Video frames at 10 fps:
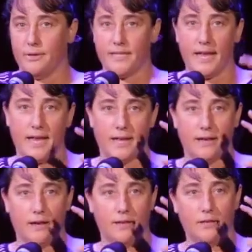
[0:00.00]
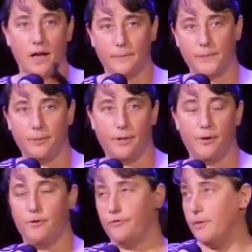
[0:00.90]
and we take a lobster
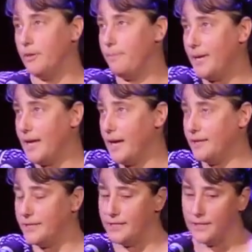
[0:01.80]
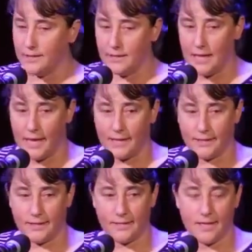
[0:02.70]
boat from the big island to the little
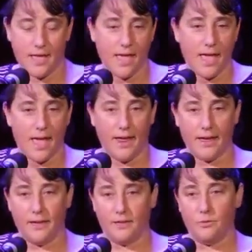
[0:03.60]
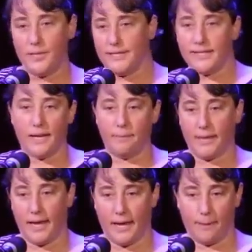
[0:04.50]
island, and we set
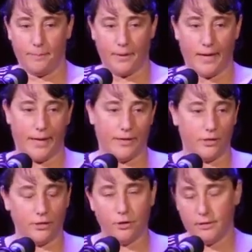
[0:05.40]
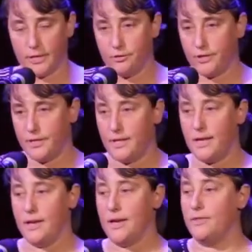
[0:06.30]
up camp. And there's no
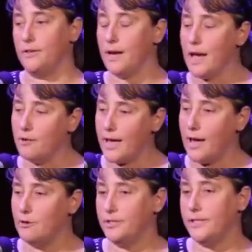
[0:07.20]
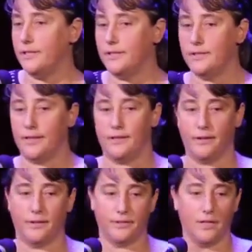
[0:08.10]
electricity, and there are outhouses,
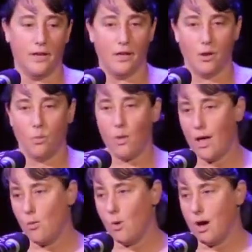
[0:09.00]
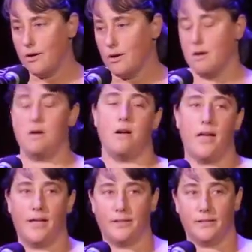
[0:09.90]
and there's well water,
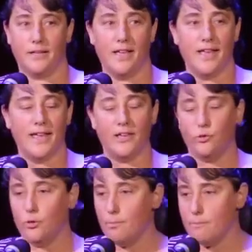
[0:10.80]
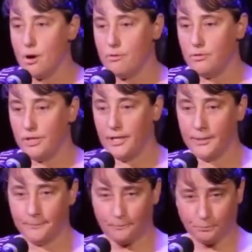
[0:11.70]
and it's remote.